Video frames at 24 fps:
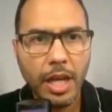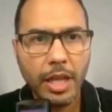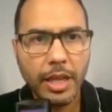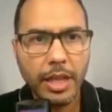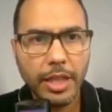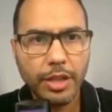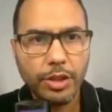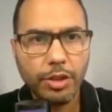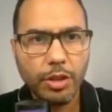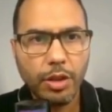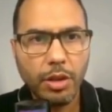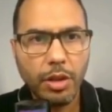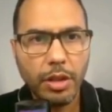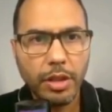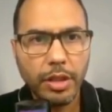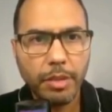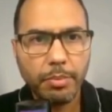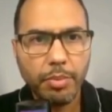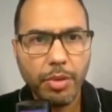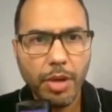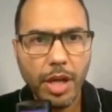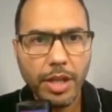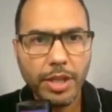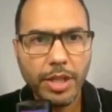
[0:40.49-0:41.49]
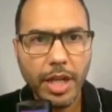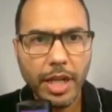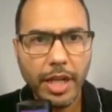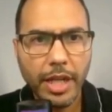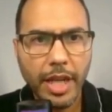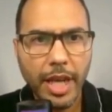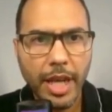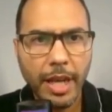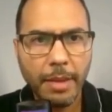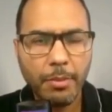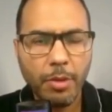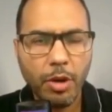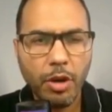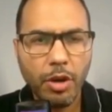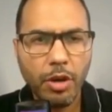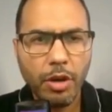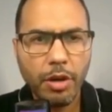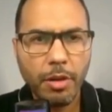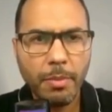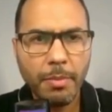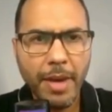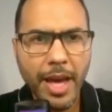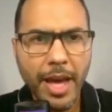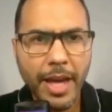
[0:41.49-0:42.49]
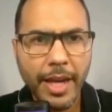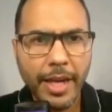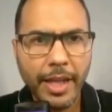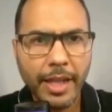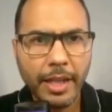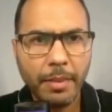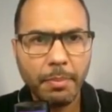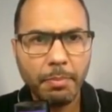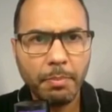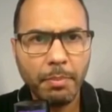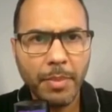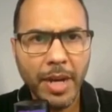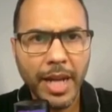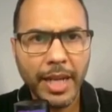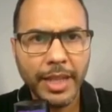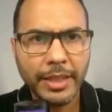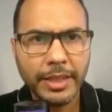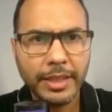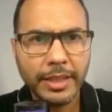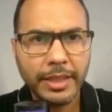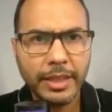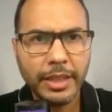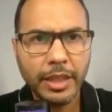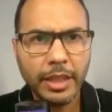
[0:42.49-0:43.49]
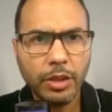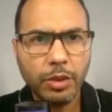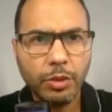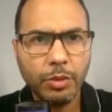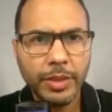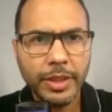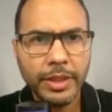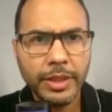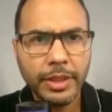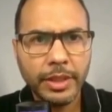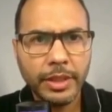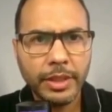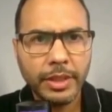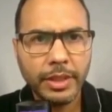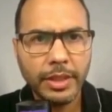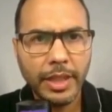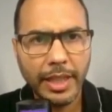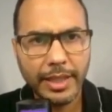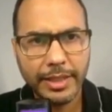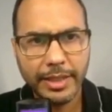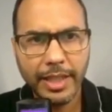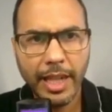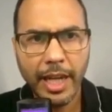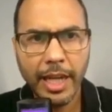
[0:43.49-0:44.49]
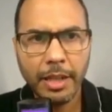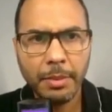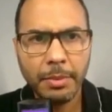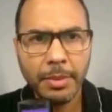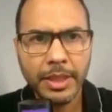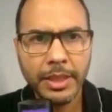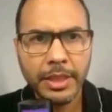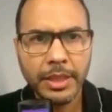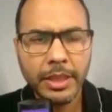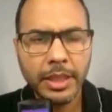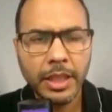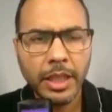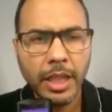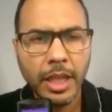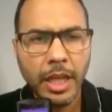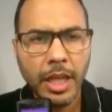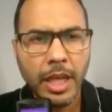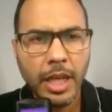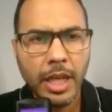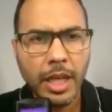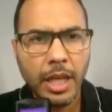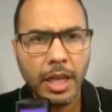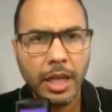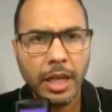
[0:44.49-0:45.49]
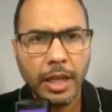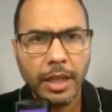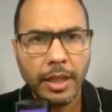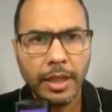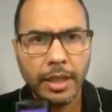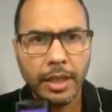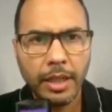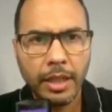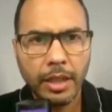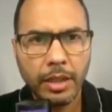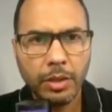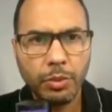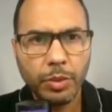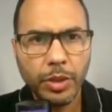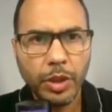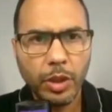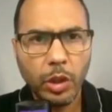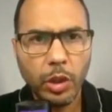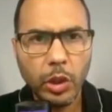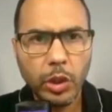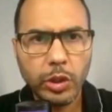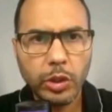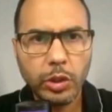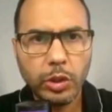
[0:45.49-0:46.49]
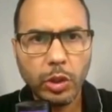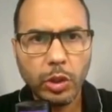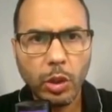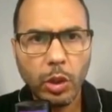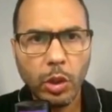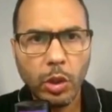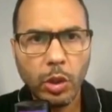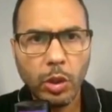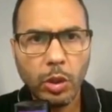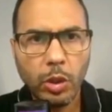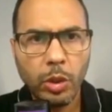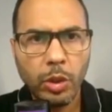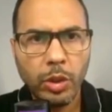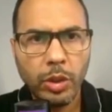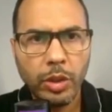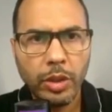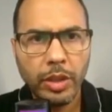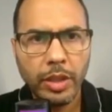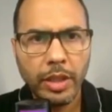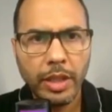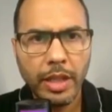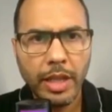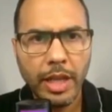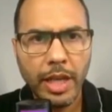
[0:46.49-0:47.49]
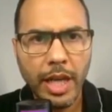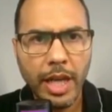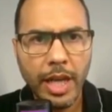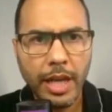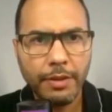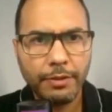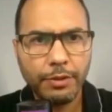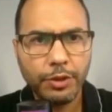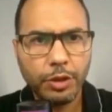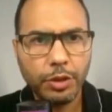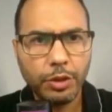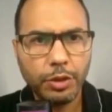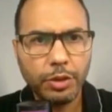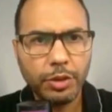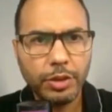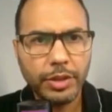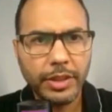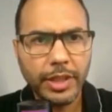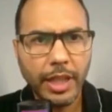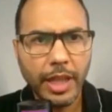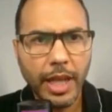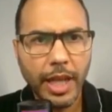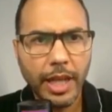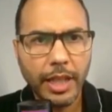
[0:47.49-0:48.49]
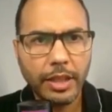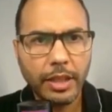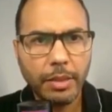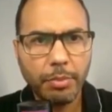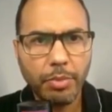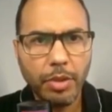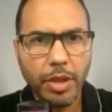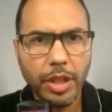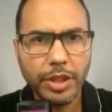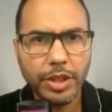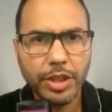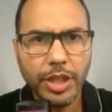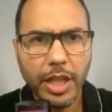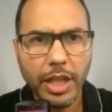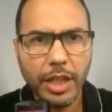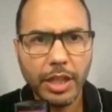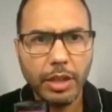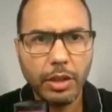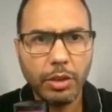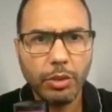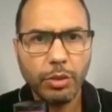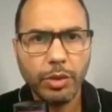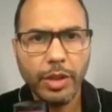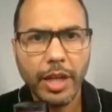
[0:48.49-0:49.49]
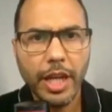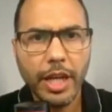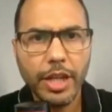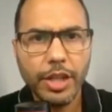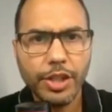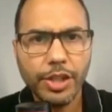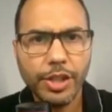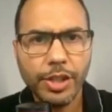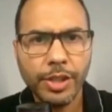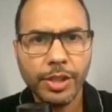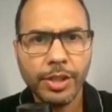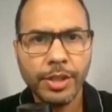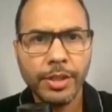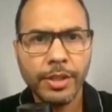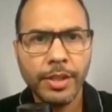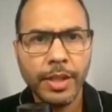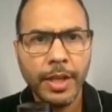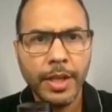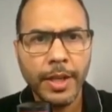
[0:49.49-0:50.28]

Let's call the project name Automatic Mine Sequence Assignment. We also have to select the project location.